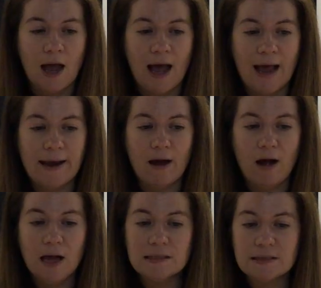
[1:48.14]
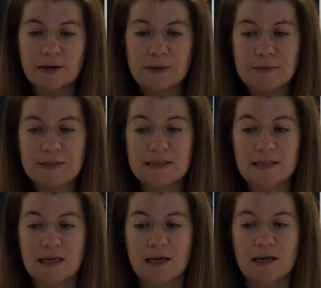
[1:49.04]
I also
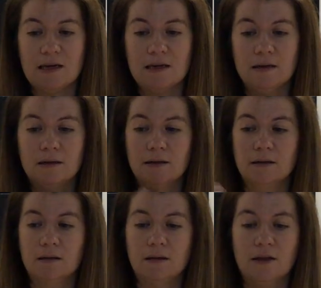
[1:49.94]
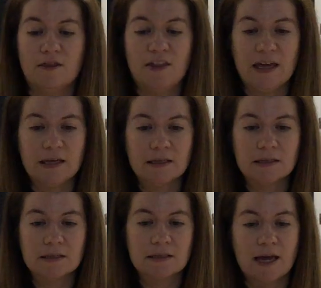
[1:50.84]
see
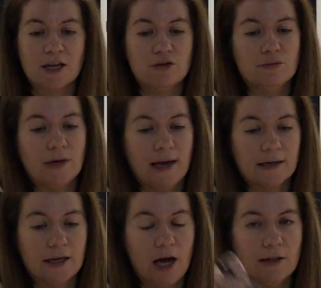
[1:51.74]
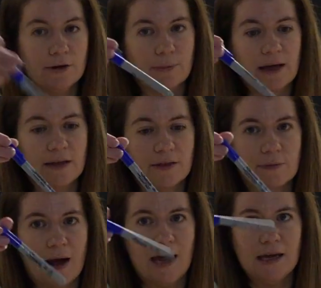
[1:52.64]
things that you can color with,
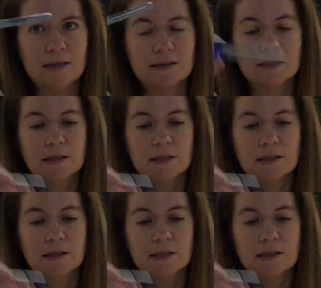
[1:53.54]
right?